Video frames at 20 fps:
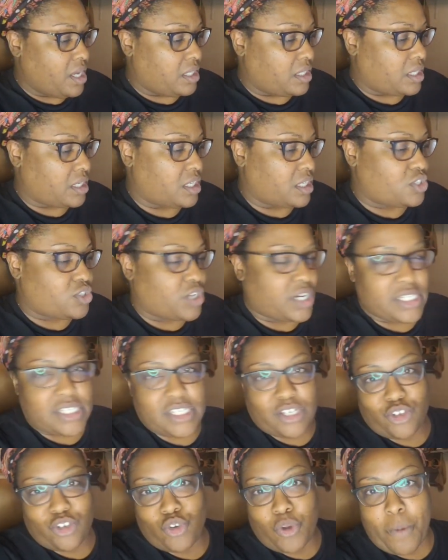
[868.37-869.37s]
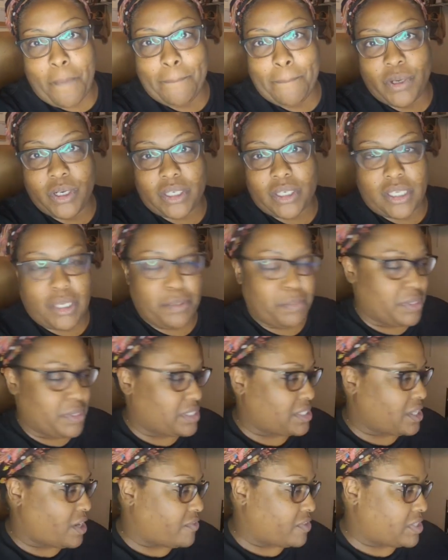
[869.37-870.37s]
they're going to try to sell you a bookkeeping
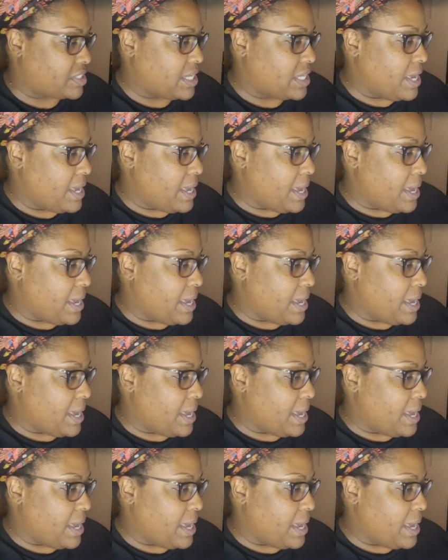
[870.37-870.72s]
service.